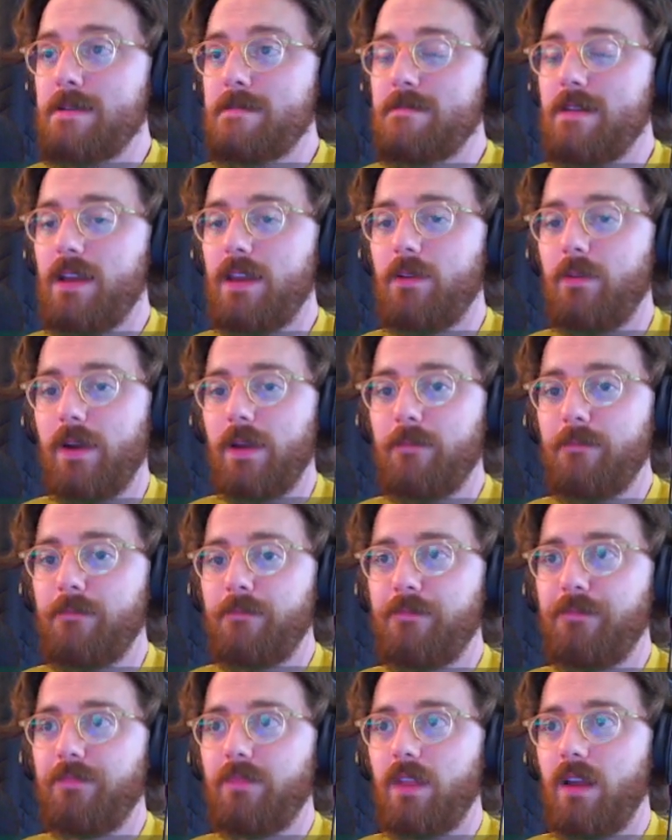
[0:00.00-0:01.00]
Anyway,
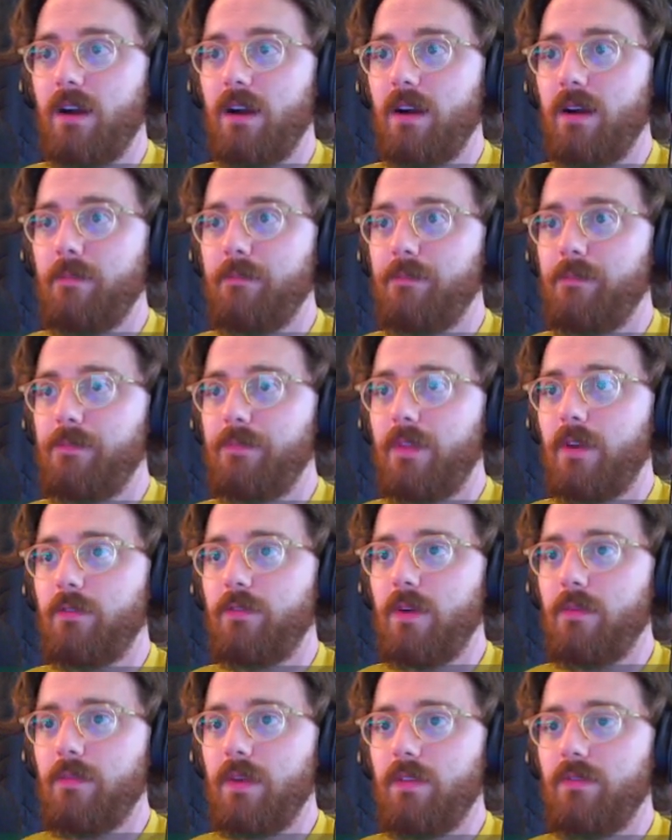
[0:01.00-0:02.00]
now
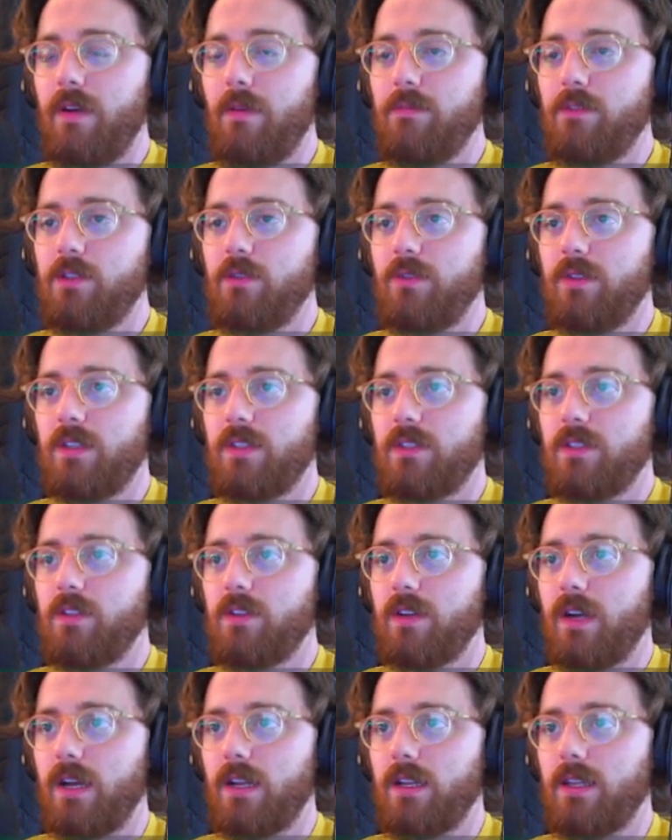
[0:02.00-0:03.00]
if I'm doing this
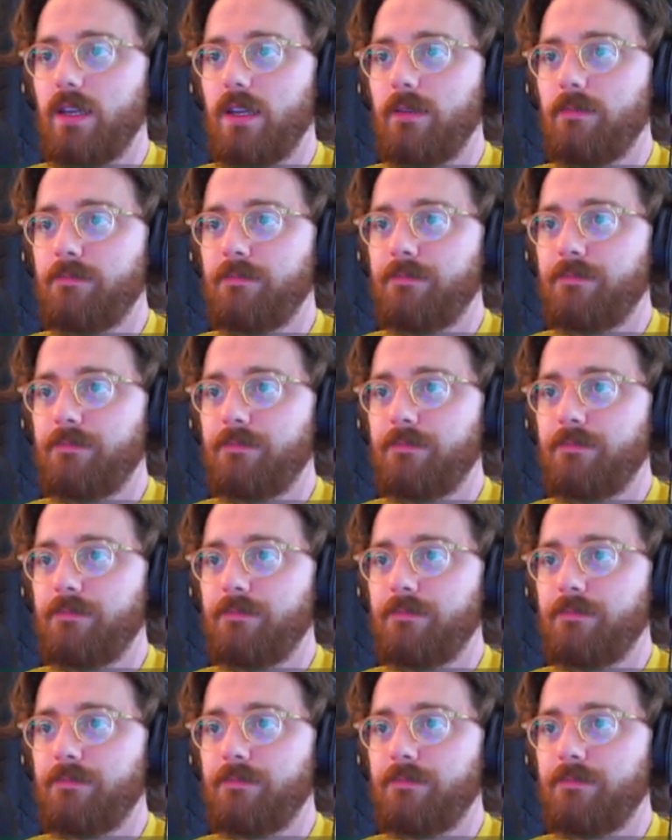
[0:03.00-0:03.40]
correctly,